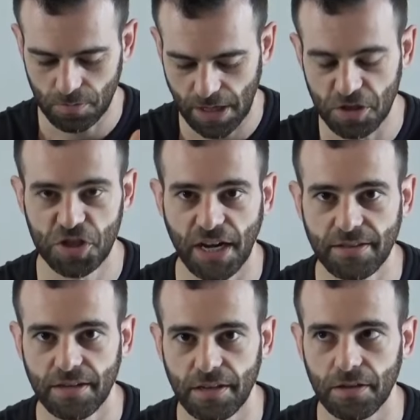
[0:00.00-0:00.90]

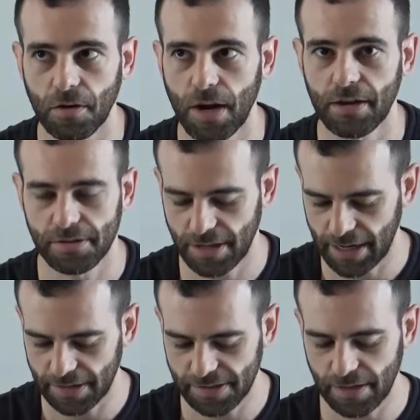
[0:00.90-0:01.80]
inject it in there, right? Because
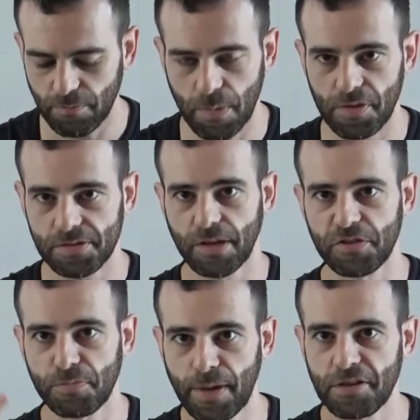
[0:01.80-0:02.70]
like I said, remember this stuff
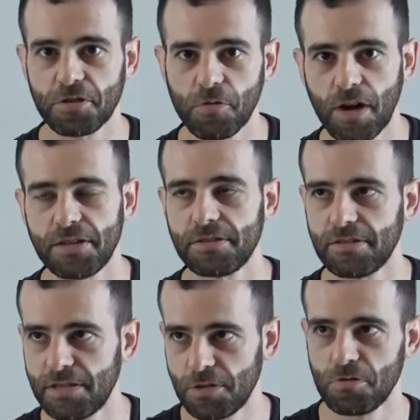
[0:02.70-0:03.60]
is pasteurized
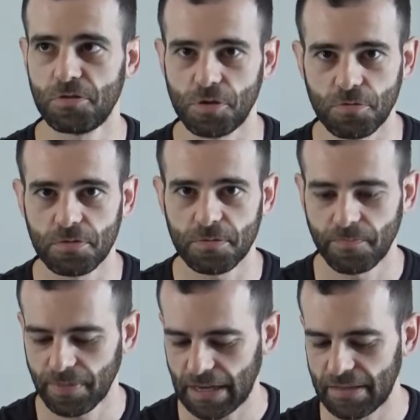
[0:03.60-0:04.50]
citrus juice.
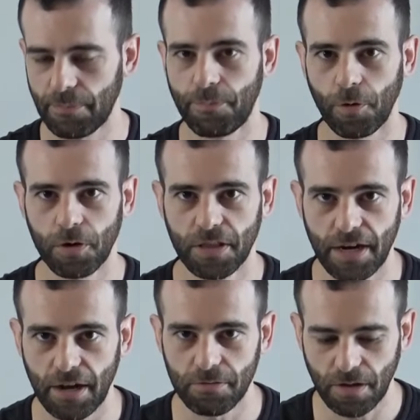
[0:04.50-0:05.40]
They boil it
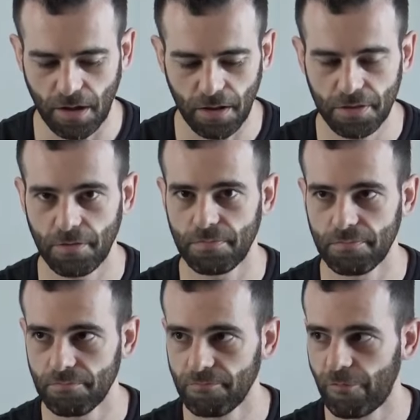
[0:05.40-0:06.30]
out. All the
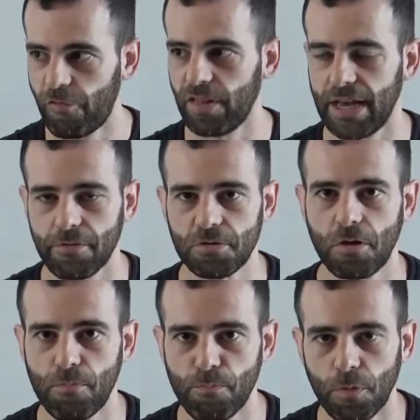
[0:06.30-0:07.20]
flavors
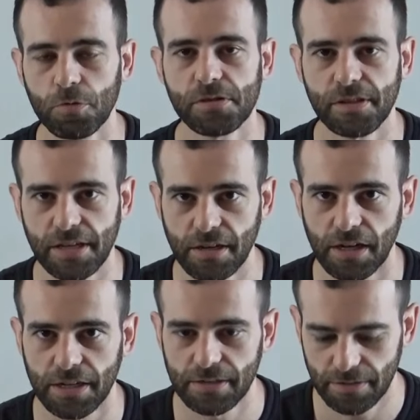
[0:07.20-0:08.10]
are mostly
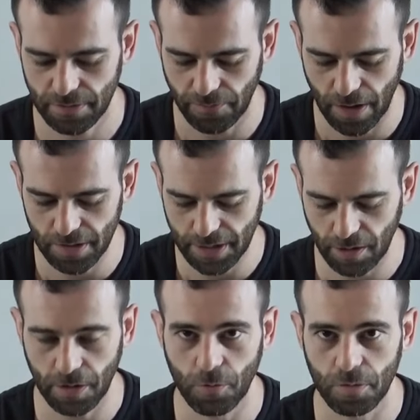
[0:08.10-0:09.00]
gone, the
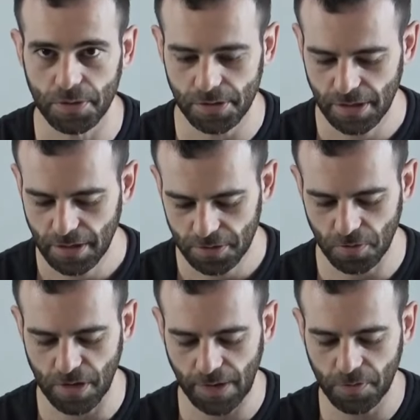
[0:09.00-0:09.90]
volatile aromas.
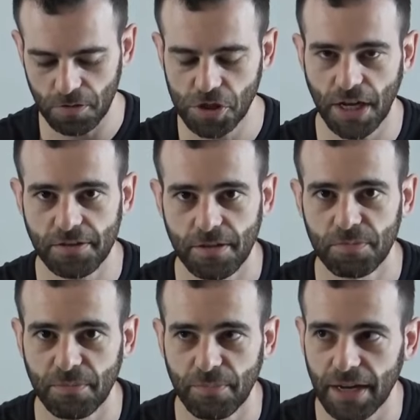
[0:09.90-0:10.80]
So you have to inject
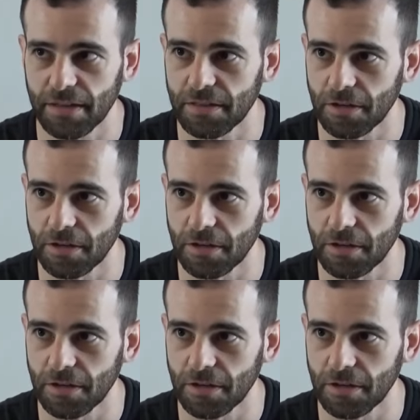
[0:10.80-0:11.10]
something back in